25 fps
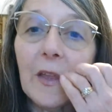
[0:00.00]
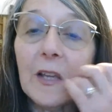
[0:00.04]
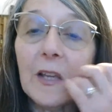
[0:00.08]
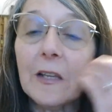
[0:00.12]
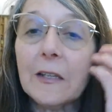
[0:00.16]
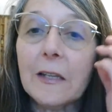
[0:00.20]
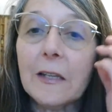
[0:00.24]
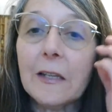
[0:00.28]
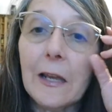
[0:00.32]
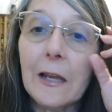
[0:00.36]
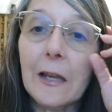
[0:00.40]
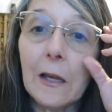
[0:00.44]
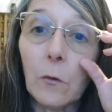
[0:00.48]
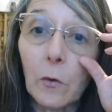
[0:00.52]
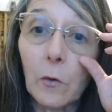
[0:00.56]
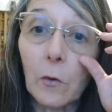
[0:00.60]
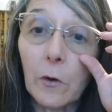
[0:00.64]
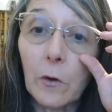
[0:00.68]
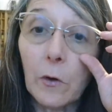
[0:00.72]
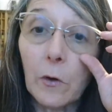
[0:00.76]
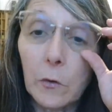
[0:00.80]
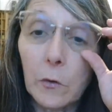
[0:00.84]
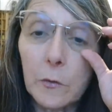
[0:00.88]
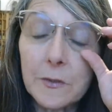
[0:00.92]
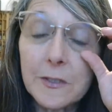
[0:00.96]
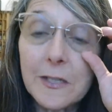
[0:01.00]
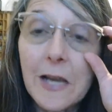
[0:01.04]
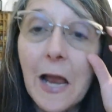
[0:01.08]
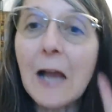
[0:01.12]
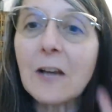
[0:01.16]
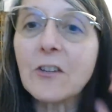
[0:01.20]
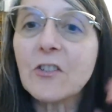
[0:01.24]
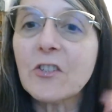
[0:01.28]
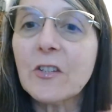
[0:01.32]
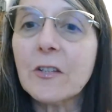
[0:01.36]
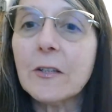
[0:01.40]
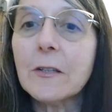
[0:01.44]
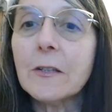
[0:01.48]
getting rid of those
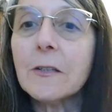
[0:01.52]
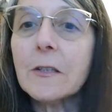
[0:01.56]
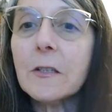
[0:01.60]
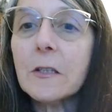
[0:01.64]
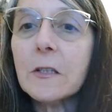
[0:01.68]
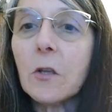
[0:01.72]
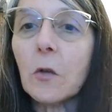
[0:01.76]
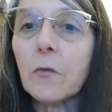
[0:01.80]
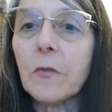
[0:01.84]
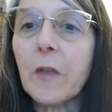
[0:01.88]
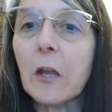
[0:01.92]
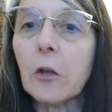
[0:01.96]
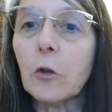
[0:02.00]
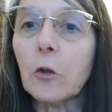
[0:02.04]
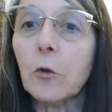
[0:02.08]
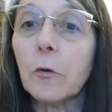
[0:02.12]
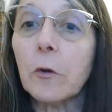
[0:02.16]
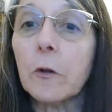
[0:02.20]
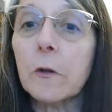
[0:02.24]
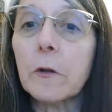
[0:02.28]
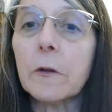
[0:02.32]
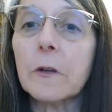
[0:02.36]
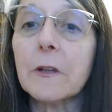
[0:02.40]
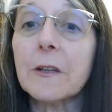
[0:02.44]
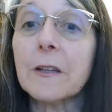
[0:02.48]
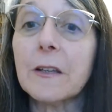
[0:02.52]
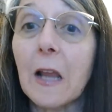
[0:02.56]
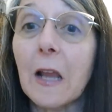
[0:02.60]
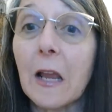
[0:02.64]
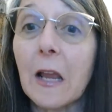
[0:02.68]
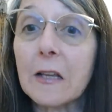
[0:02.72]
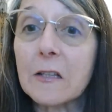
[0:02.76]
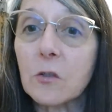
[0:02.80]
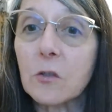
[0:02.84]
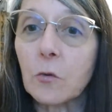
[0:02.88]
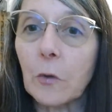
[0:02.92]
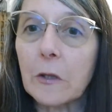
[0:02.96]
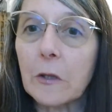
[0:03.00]
toxins so that you can
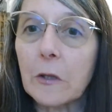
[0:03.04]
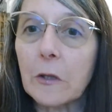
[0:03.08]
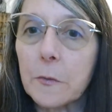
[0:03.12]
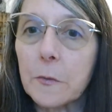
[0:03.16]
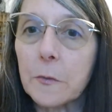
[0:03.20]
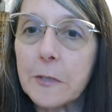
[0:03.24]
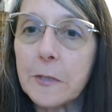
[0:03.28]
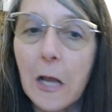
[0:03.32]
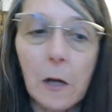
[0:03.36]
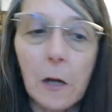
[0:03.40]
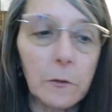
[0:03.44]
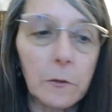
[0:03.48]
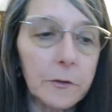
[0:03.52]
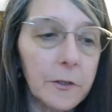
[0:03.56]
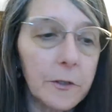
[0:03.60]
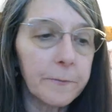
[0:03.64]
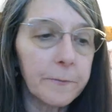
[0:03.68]
excrete those out.